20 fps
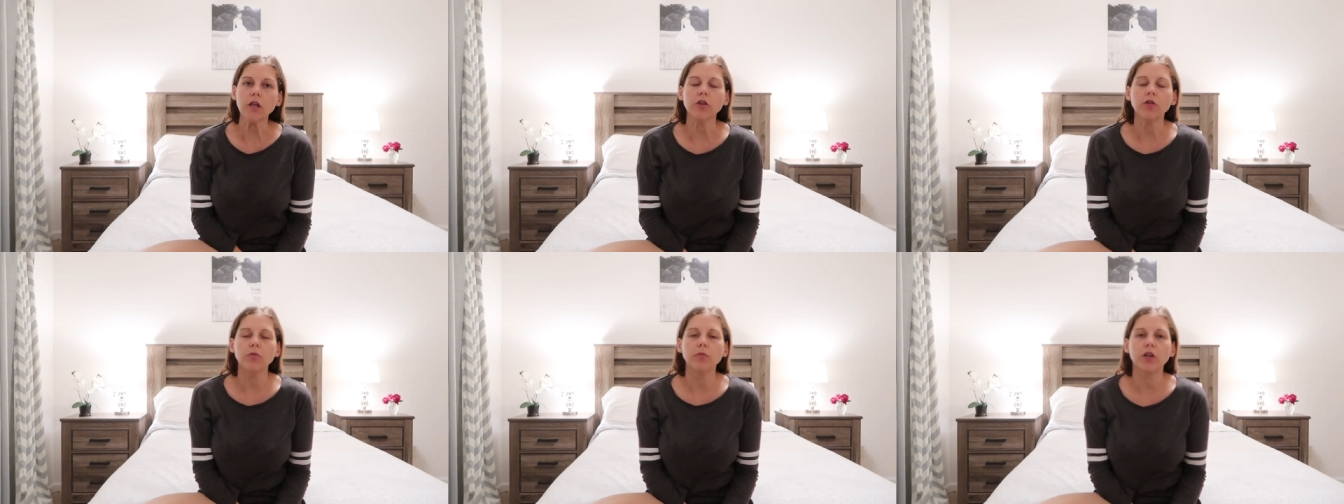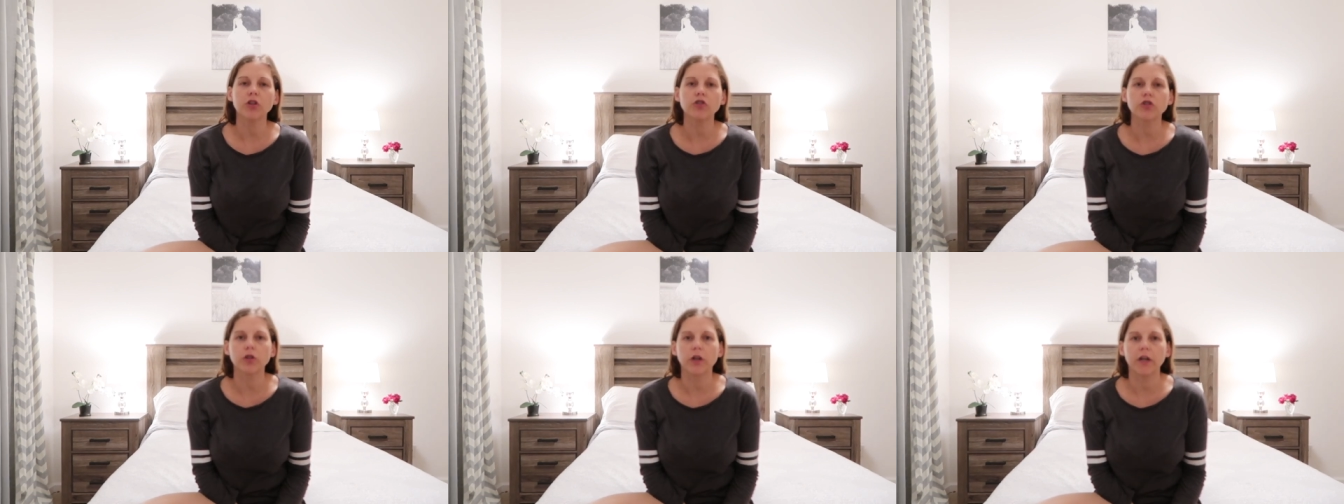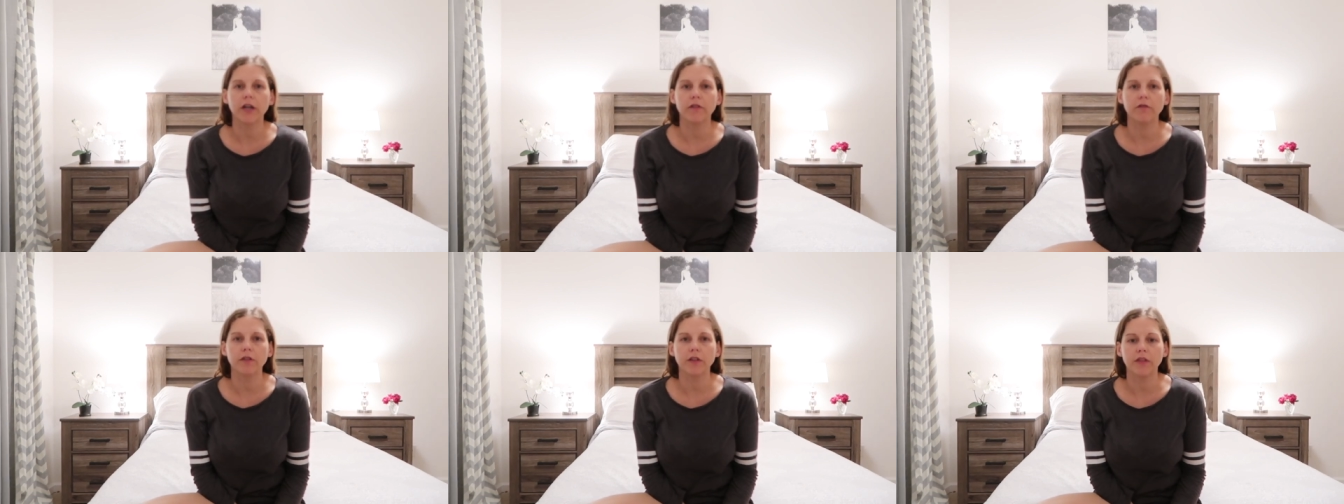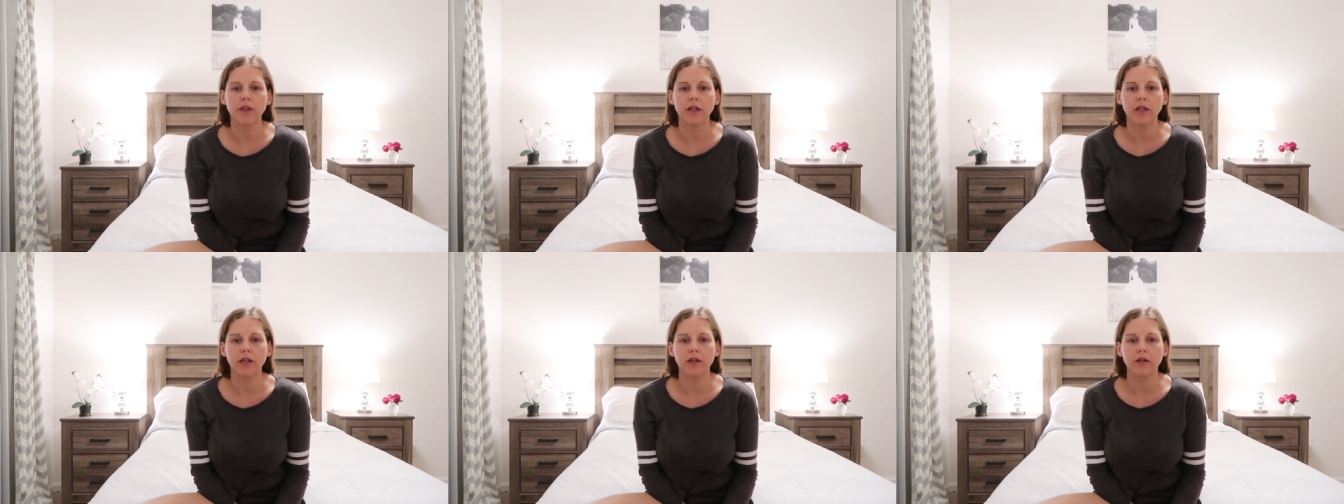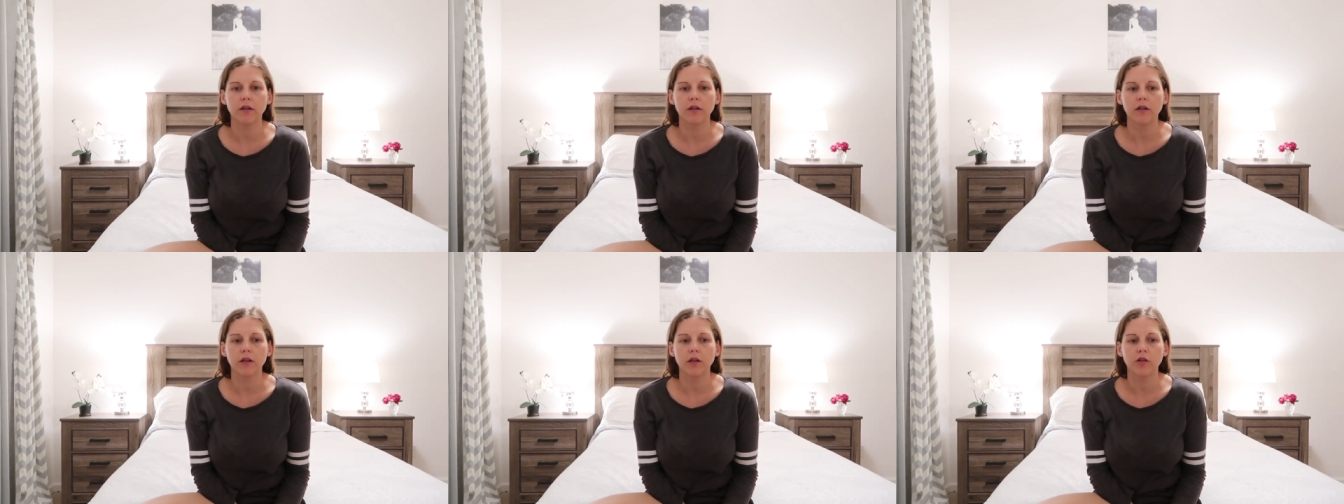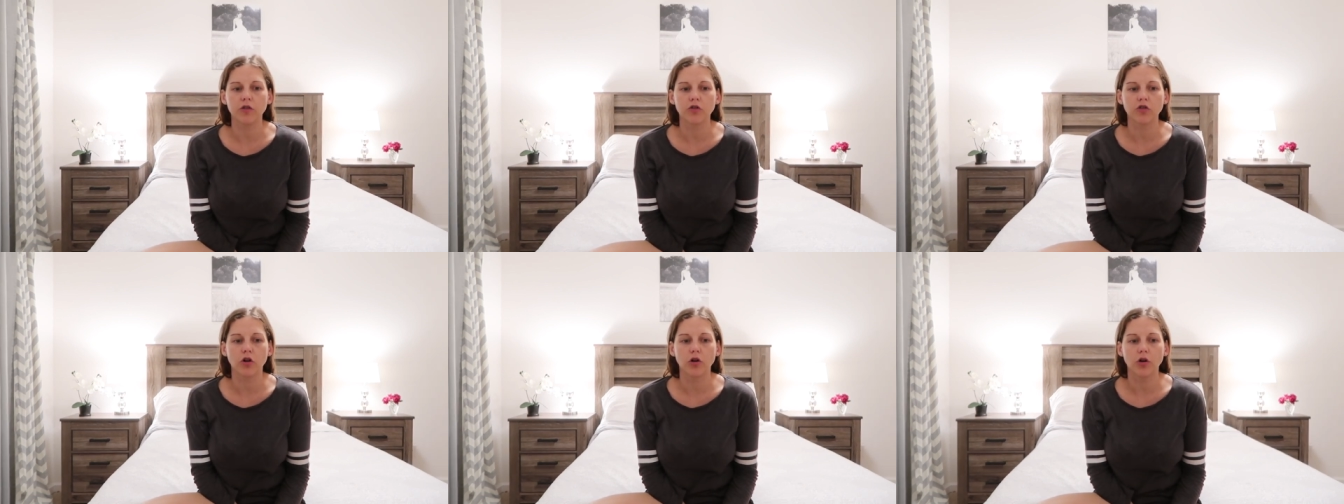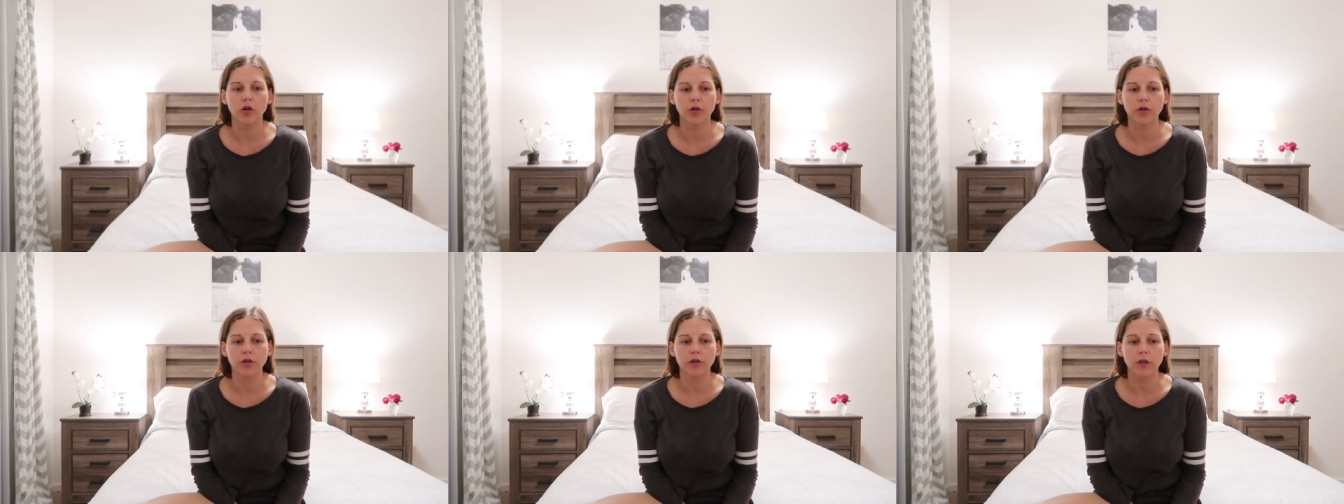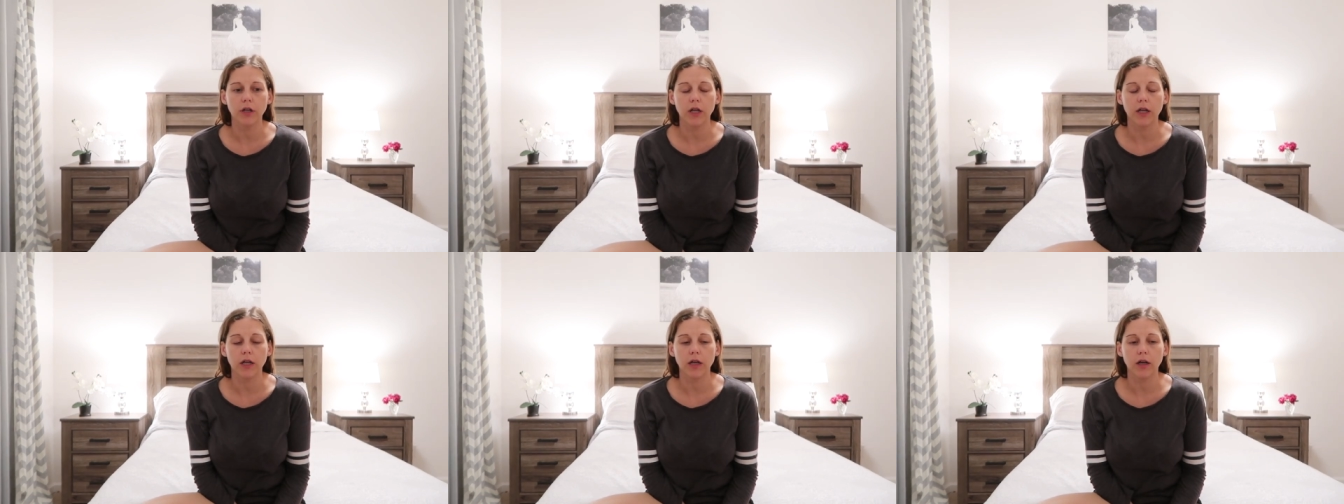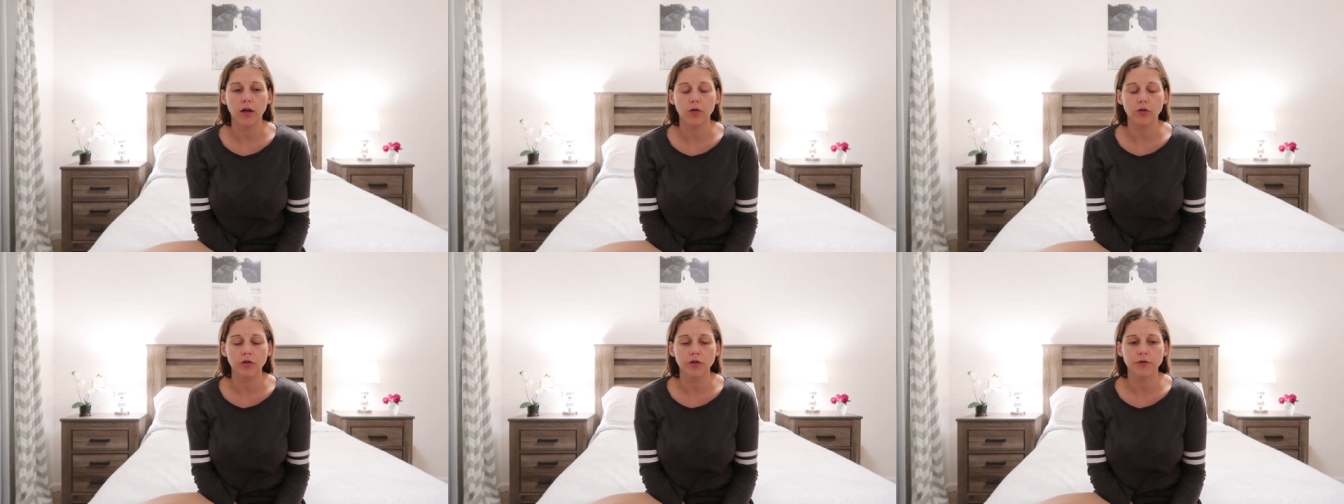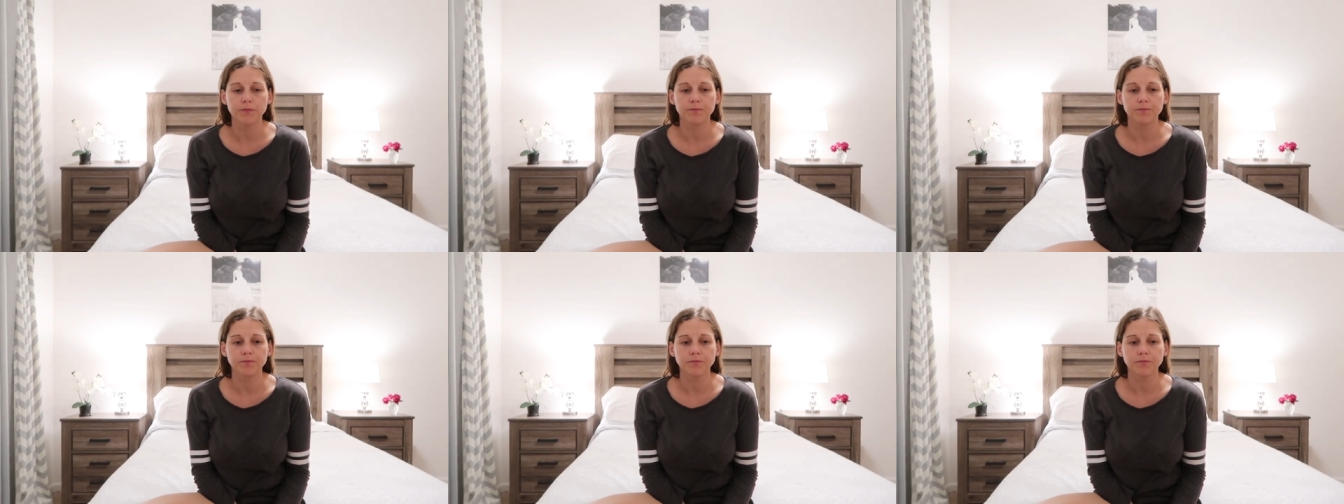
to make sure everything is gone and out